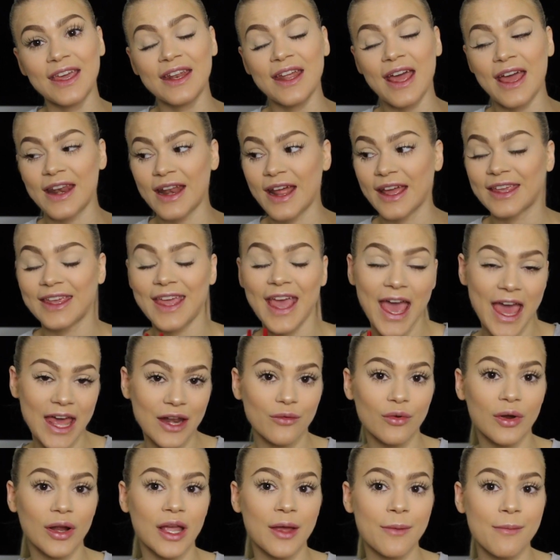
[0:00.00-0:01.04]
it and I
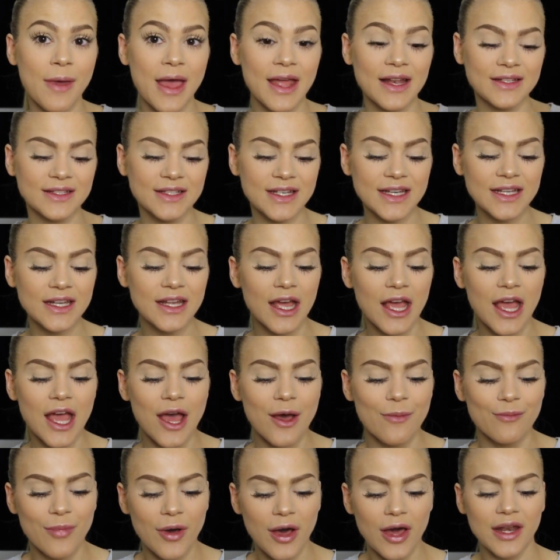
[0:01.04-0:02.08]
can recommend it.
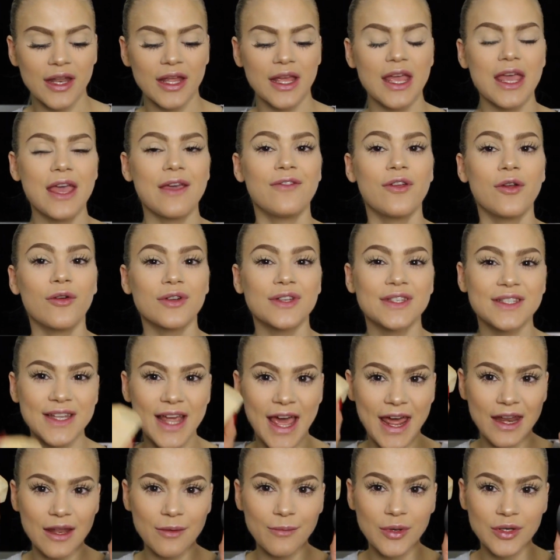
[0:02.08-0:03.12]
But if you're
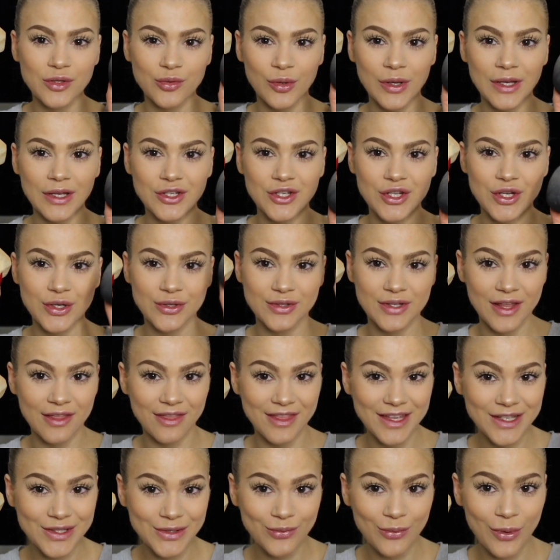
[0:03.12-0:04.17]
standing between choosing
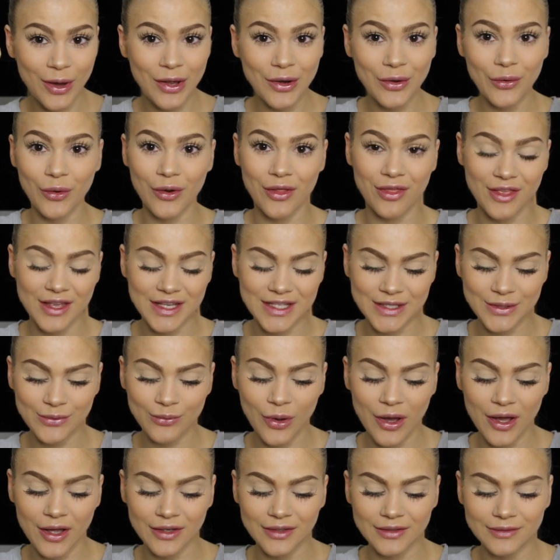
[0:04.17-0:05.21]
this one or this
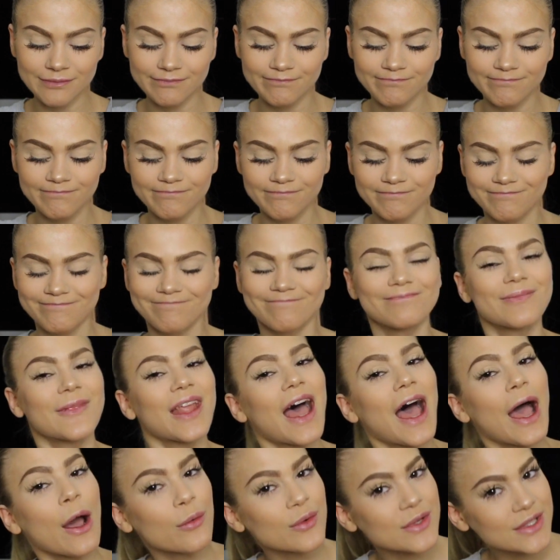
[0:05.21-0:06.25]
one,
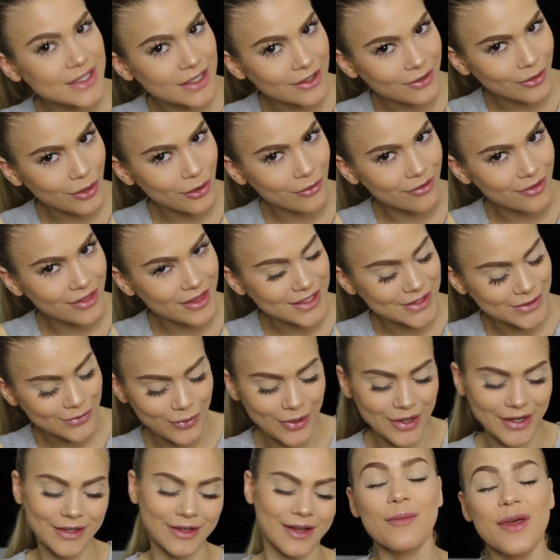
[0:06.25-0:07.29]
I would still go for this
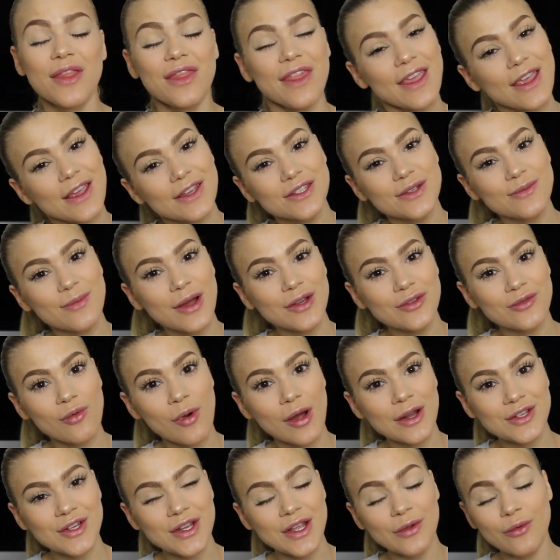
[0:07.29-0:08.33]
one. But thank you so much for
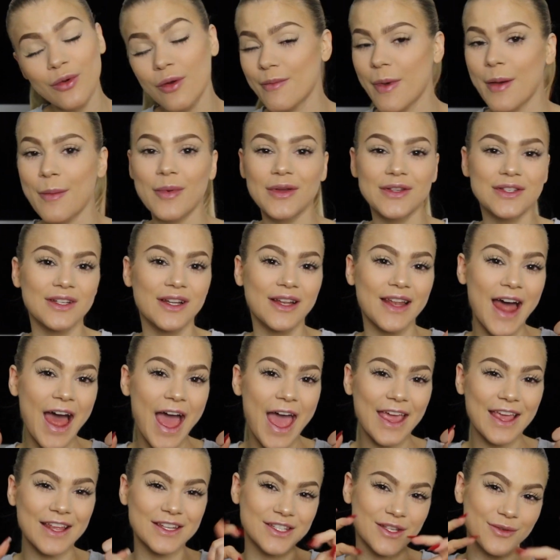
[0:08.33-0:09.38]
watching. Remember to
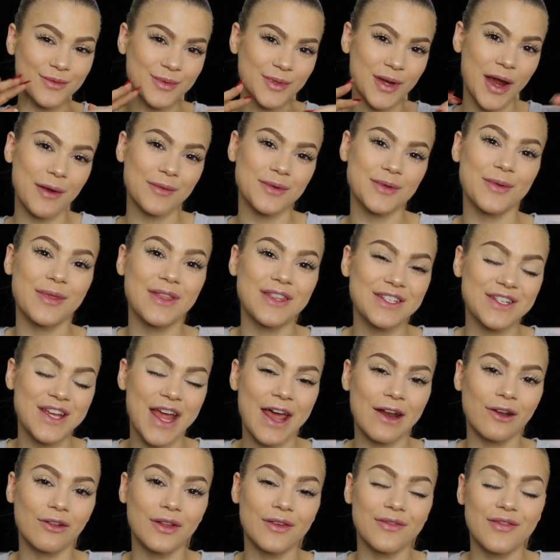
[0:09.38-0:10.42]
like and subscribe to the
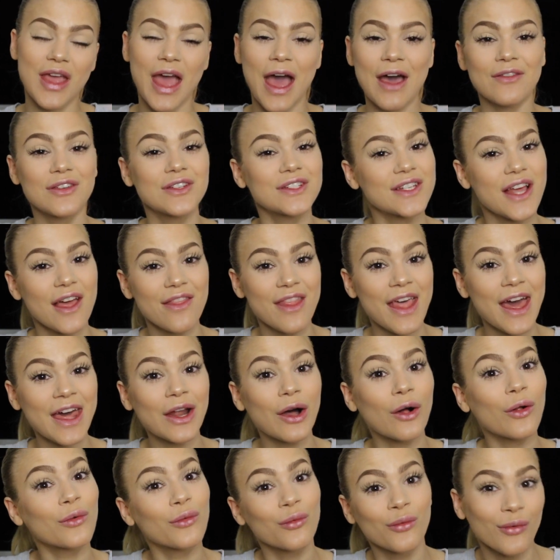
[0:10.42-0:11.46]
channel if you haven't done
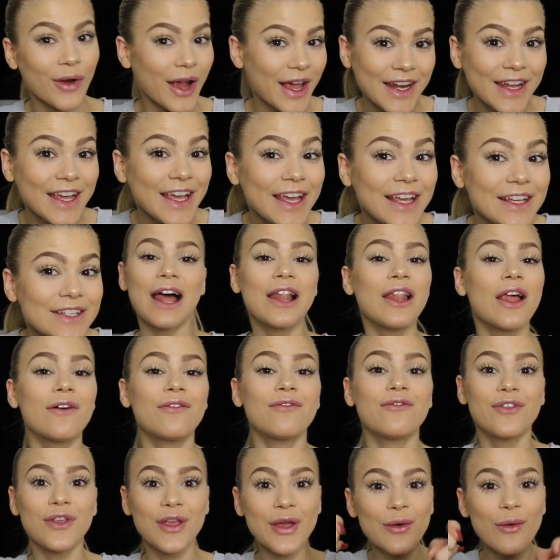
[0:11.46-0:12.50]
that already. I
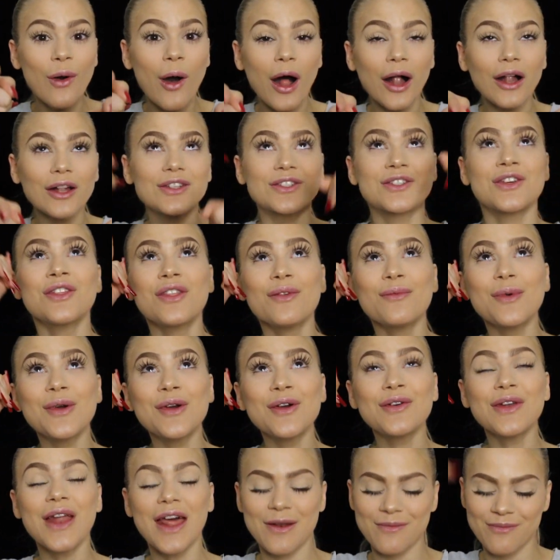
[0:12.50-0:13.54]
love you all to the
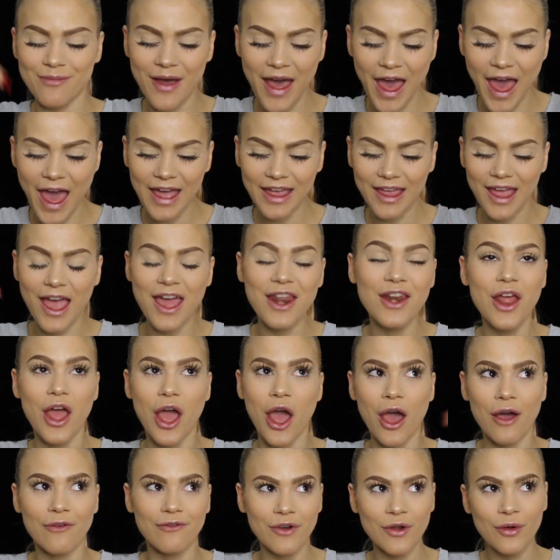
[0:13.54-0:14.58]
moon and back and
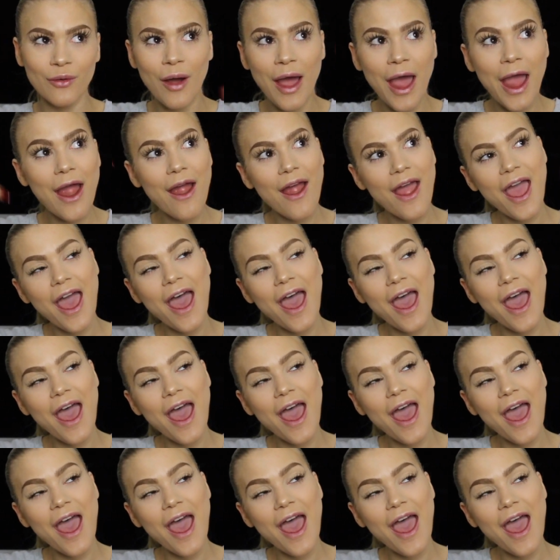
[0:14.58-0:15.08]
everywhere